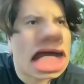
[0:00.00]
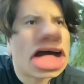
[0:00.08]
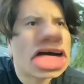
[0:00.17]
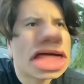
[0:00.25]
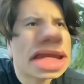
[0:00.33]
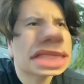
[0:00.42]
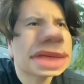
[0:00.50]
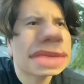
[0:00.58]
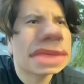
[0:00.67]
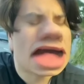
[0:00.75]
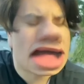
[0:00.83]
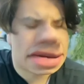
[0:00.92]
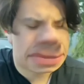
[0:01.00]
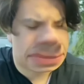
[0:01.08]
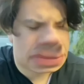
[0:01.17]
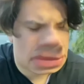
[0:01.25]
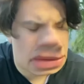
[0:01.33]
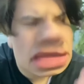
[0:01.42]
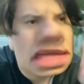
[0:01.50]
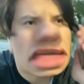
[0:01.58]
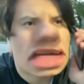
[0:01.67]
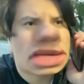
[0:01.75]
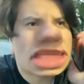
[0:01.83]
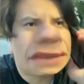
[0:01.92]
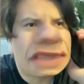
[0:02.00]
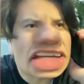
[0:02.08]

Oh, hold on, it's my mom. What the